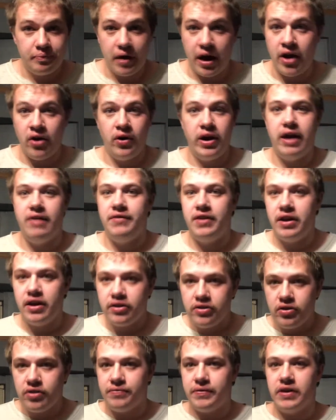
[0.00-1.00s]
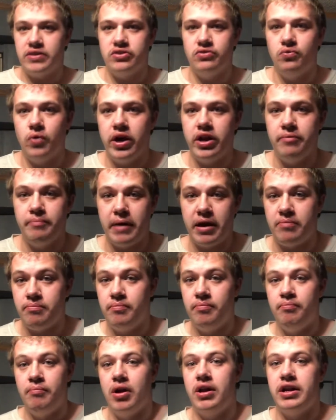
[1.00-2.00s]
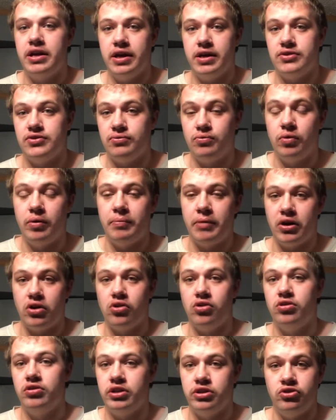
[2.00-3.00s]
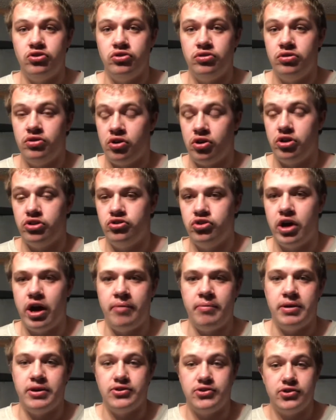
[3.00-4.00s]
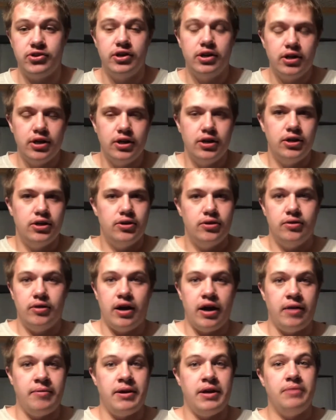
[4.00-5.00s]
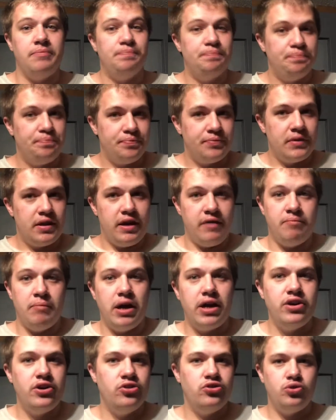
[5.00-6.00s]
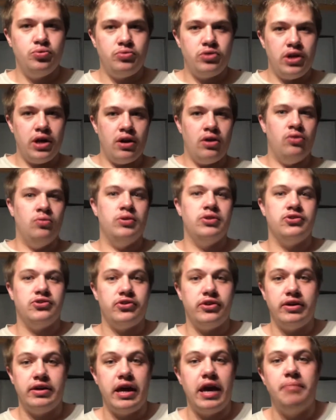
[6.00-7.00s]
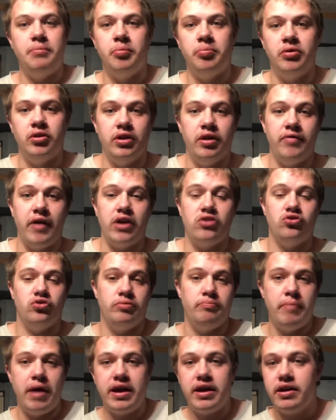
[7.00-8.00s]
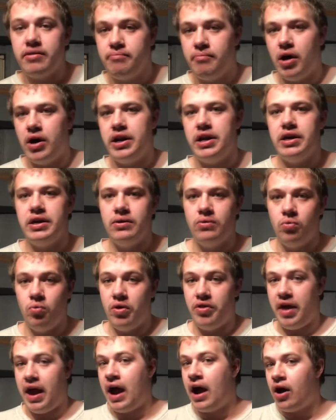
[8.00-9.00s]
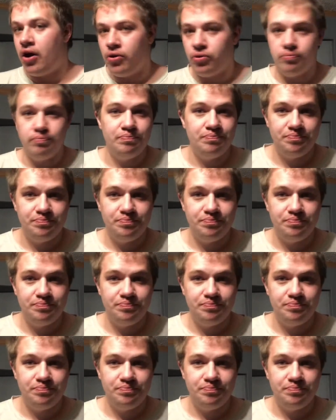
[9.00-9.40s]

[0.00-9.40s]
I don't have any other effective way to make money as what my current job is. I mean, if my YouTube channel was capable of actually making money without